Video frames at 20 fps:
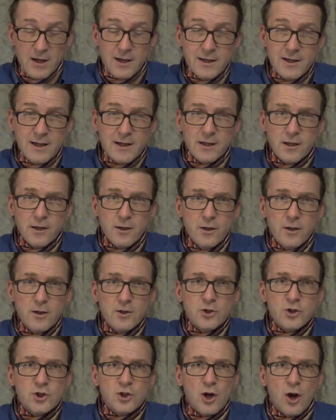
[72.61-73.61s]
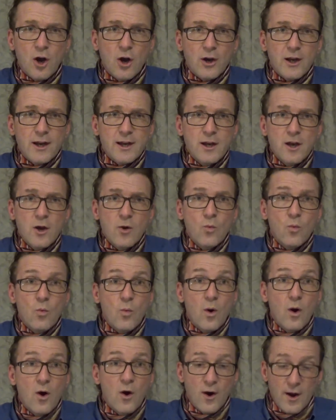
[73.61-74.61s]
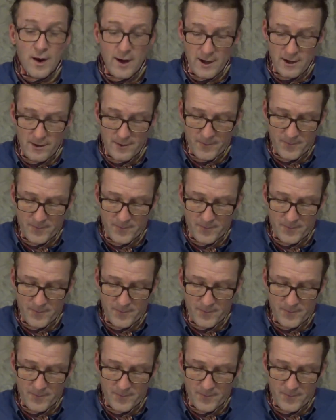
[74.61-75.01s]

Little Charlie Why,